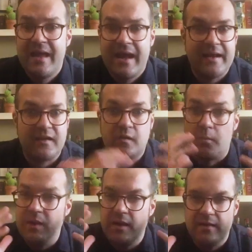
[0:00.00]
and that's
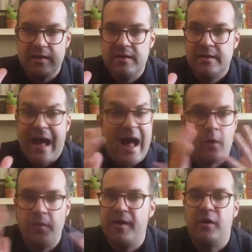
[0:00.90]
completely
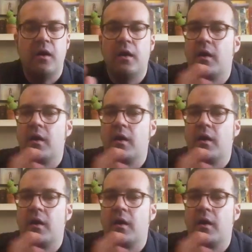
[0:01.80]
out there.